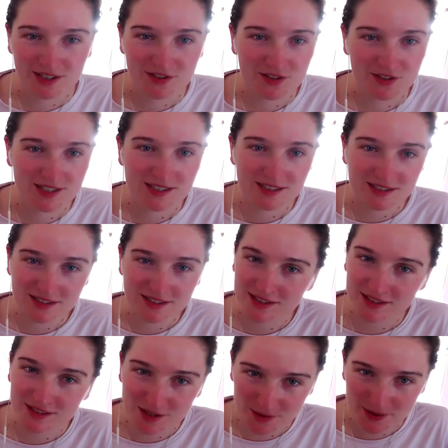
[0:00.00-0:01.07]
like just
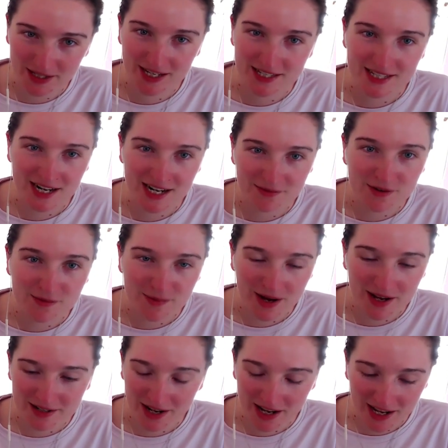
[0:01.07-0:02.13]
doing it. And I feel bad.